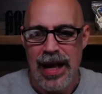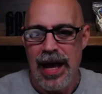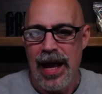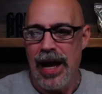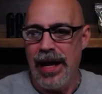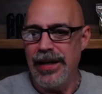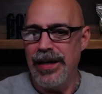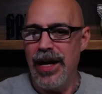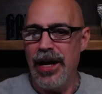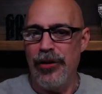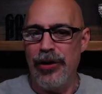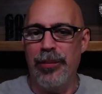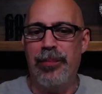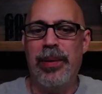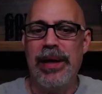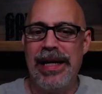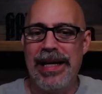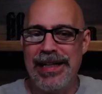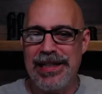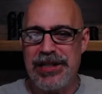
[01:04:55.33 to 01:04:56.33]
I know the
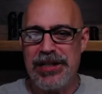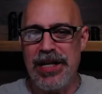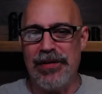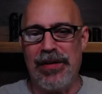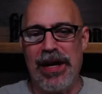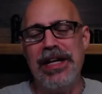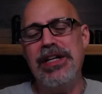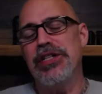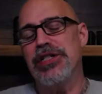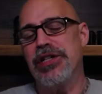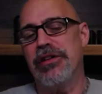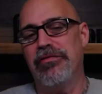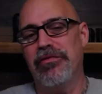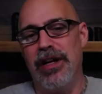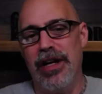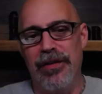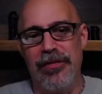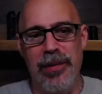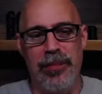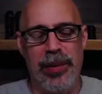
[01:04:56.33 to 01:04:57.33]
pink stuff. I used to
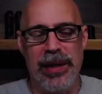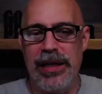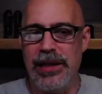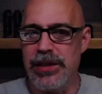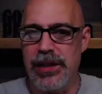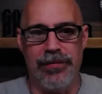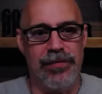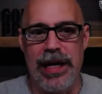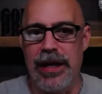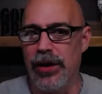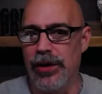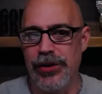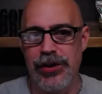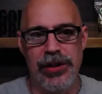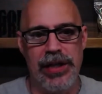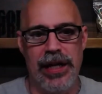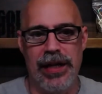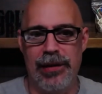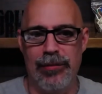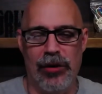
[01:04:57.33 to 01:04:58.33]
love the pink stuff. They don't
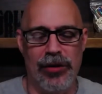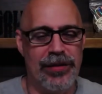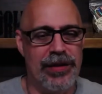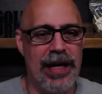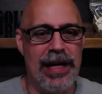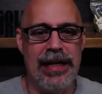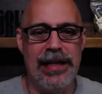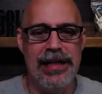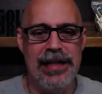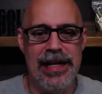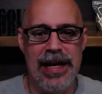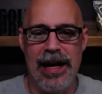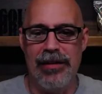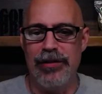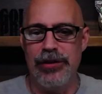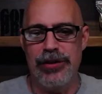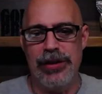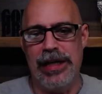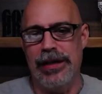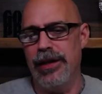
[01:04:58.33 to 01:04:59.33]
do that anymore. They
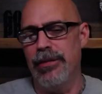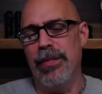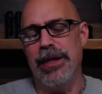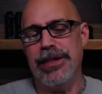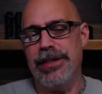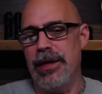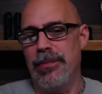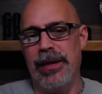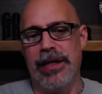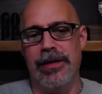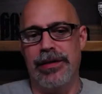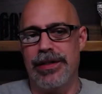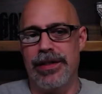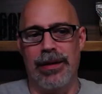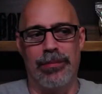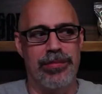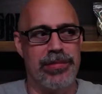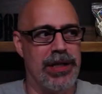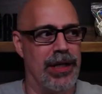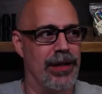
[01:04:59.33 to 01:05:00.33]
never do that. It must have been
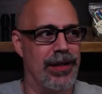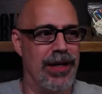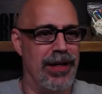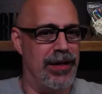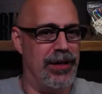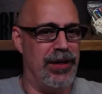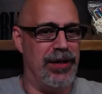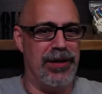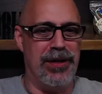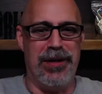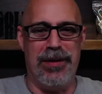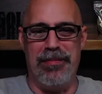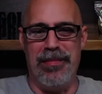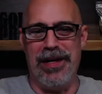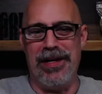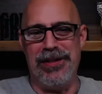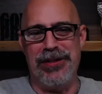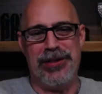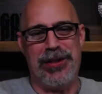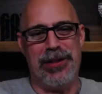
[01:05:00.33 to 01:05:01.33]
it must